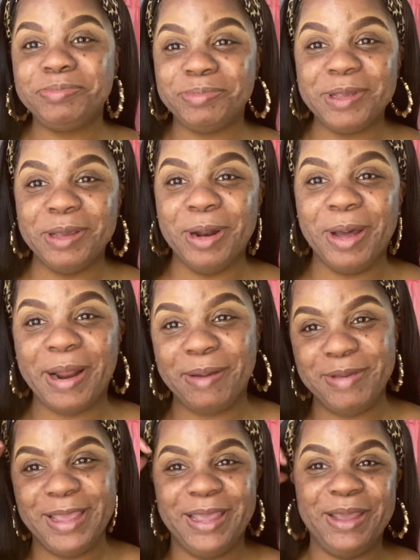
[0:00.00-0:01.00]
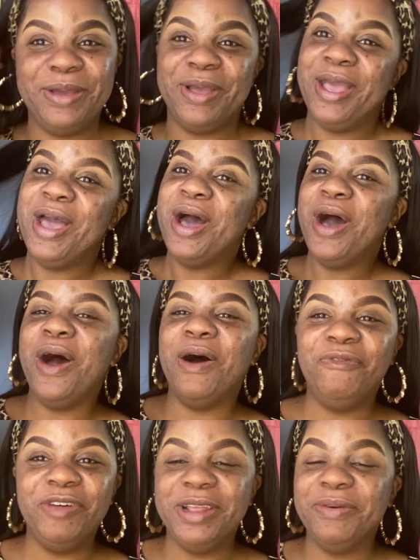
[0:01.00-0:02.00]
You know what I mean?
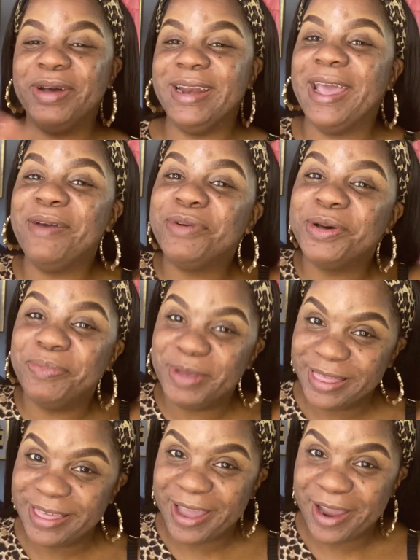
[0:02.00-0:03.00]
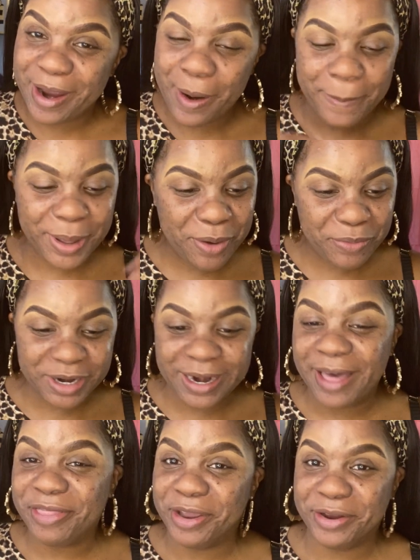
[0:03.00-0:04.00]
Hopefully one day we'll be there, but we're
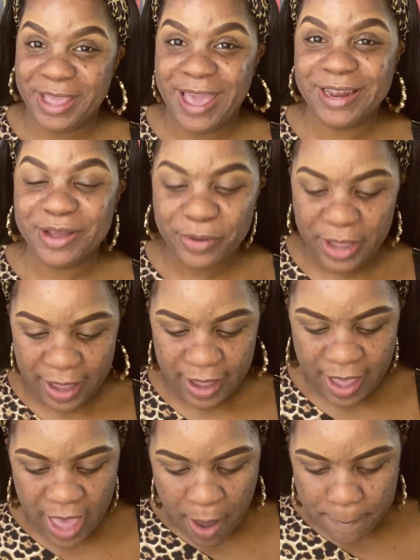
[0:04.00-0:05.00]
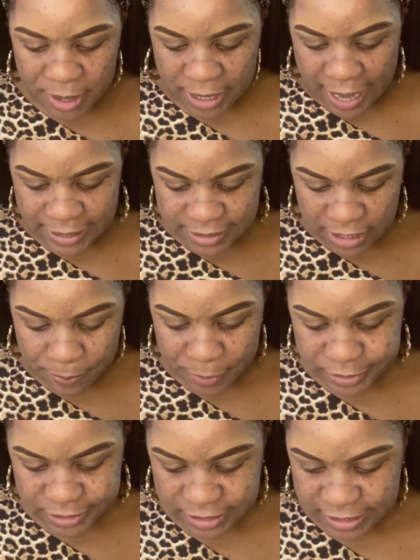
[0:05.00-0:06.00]
not there yet, okay? But I did
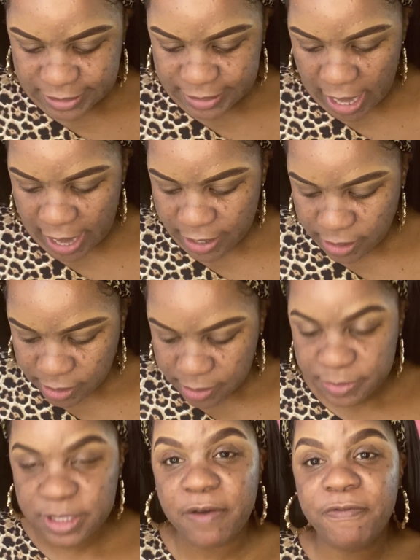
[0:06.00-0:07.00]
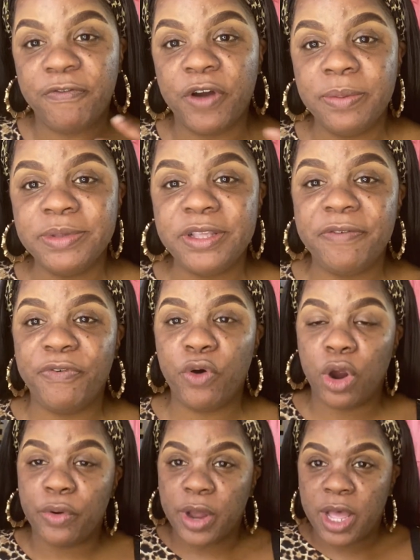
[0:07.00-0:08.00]
purchase these items from
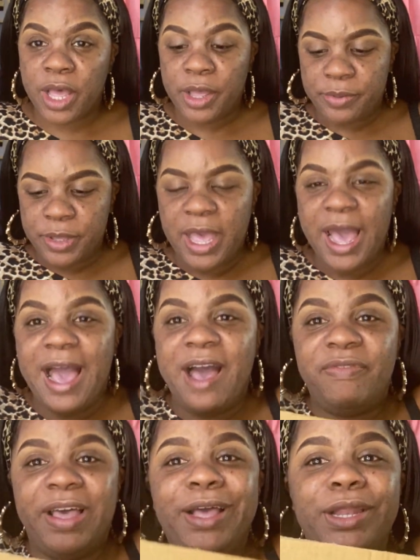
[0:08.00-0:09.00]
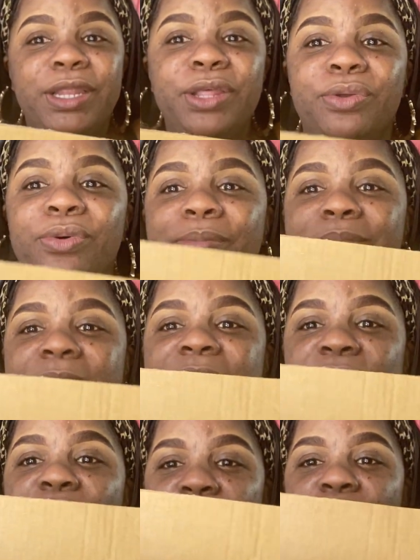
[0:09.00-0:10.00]
Sephora. I have like a little
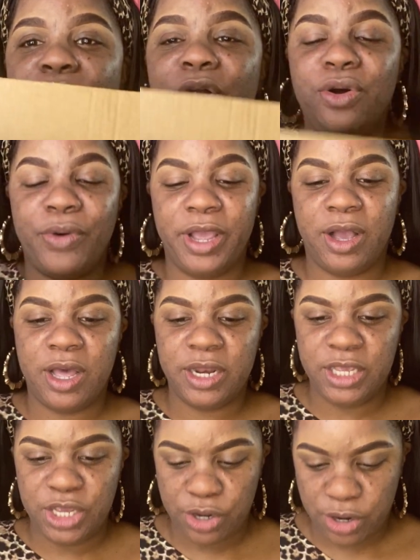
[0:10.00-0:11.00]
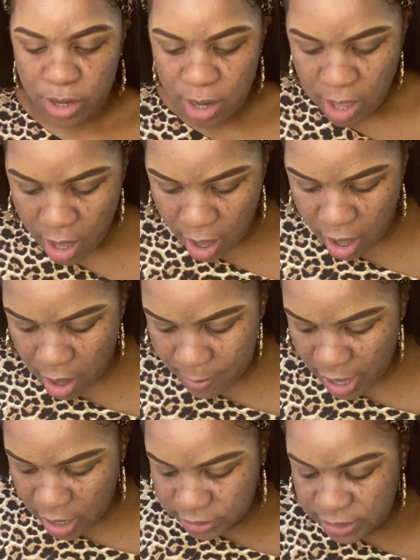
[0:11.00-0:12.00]
mini haul going on here.
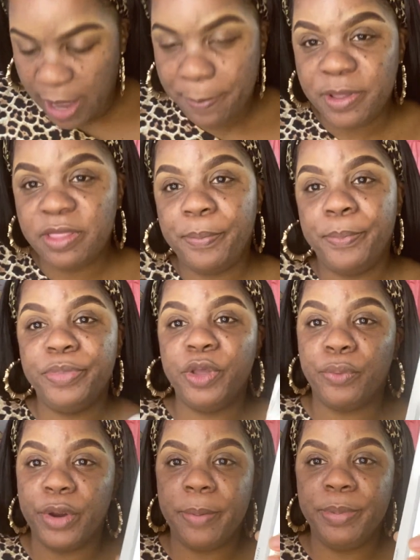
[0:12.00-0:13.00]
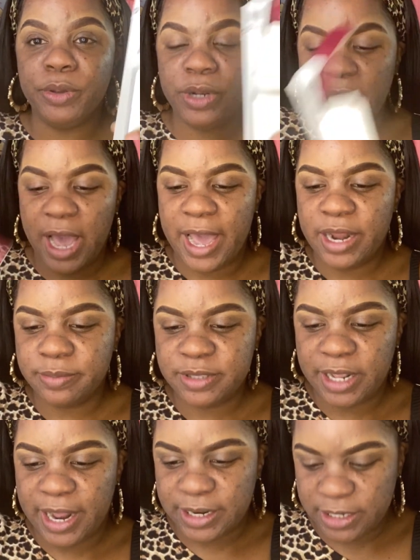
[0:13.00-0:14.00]
On top of the Rare Beauty items
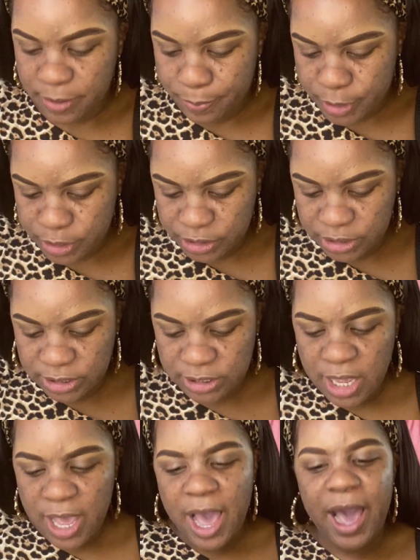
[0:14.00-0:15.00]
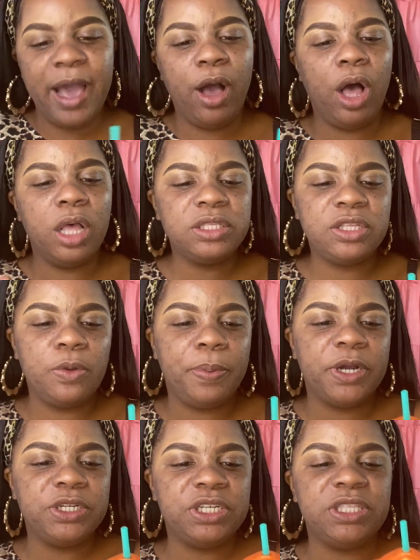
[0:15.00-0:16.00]
that I did purchase, I also
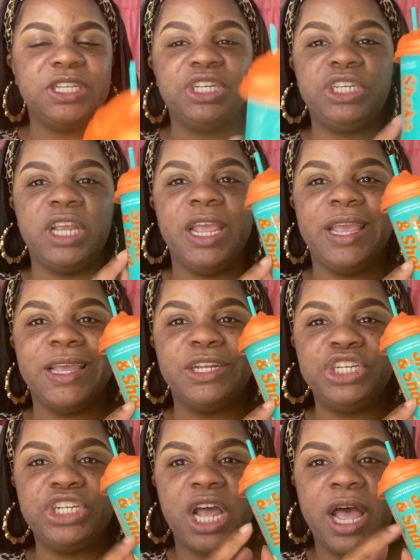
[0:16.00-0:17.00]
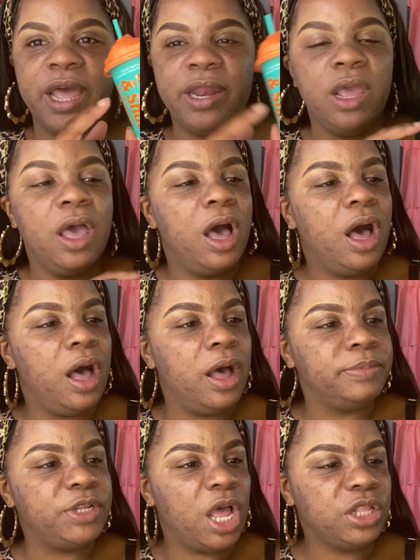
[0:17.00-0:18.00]
purchased the Shake and Shot
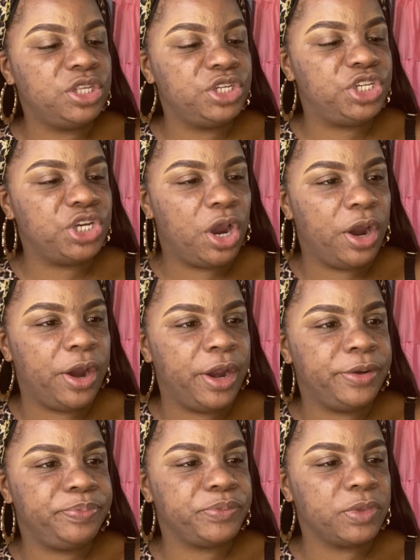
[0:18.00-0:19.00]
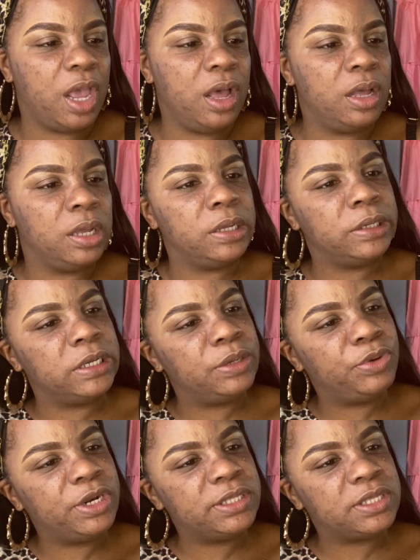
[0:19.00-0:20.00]
Dr. Jart,
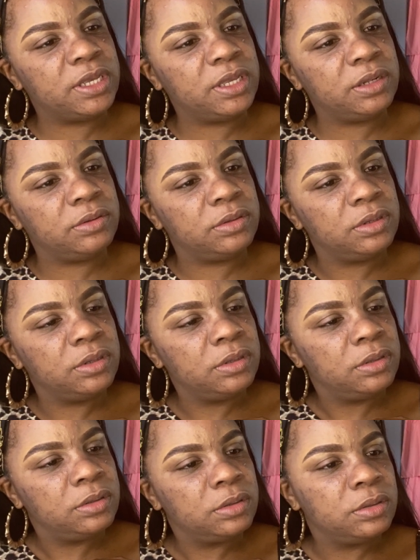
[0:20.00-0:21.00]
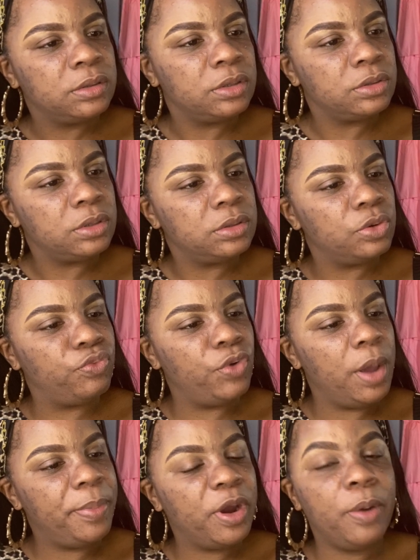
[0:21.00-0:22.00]
what is it?
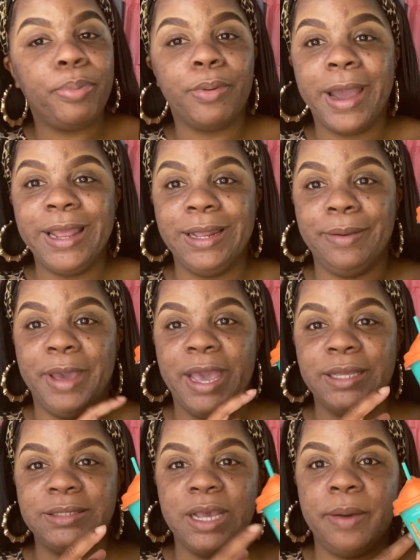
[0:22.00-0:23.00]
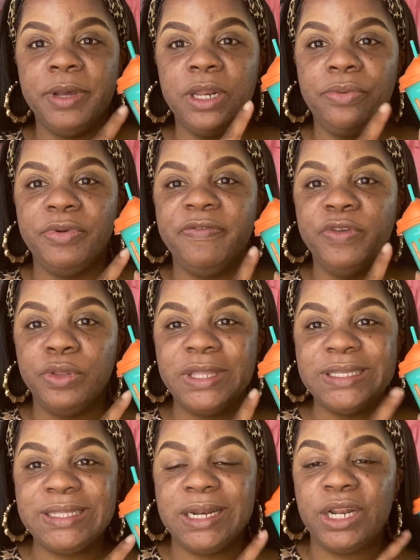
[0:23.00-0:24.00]
Rubber brightening mask. I'm going to review
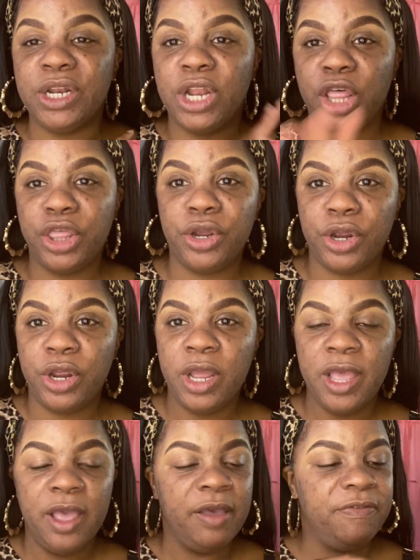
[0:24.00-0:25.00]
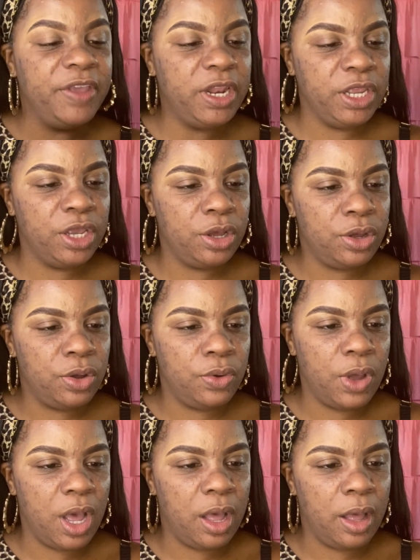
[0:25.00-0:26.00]
this in another
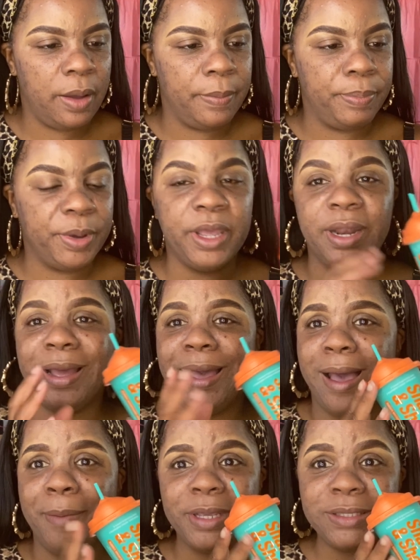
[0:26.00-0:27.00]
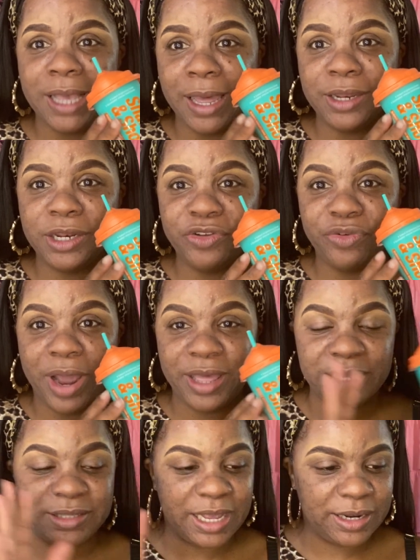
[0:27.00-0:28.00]
video, but I'm excited to try
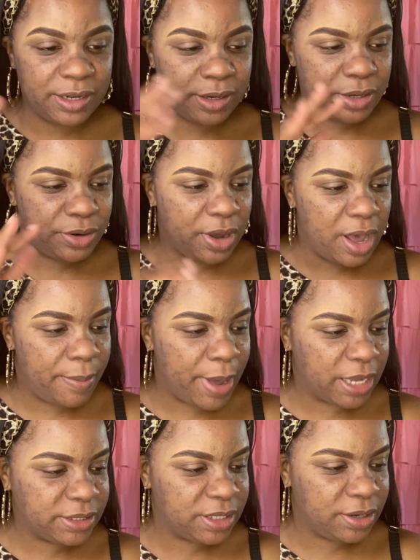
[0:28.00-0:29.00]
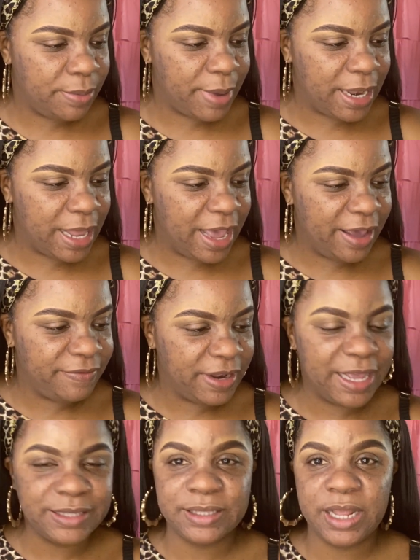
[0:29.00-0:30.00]
this. I did a little unboxing on my live
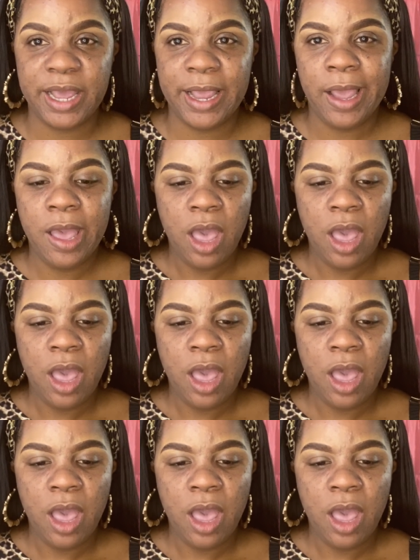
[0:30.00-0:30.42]
last night,